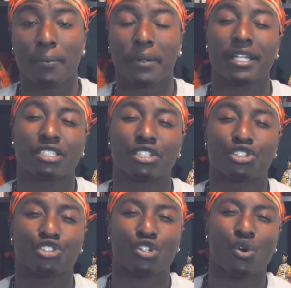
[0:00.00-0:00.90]
but it's
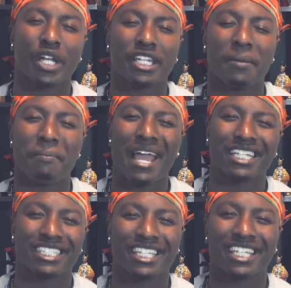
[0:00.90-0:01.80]
destroying the
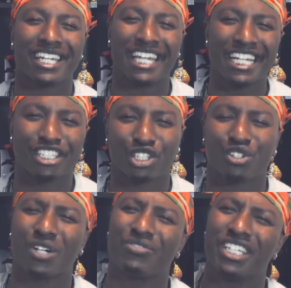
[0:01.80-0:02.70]
masculine
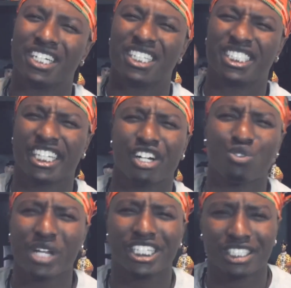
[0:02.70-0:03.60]
nature of the
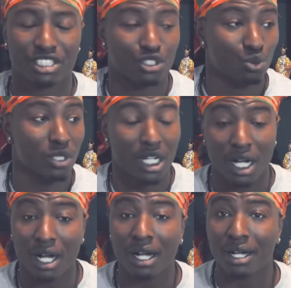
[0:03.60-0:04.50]
generations to
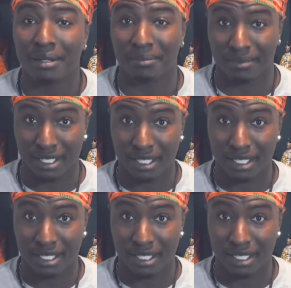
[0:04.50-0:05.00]
come.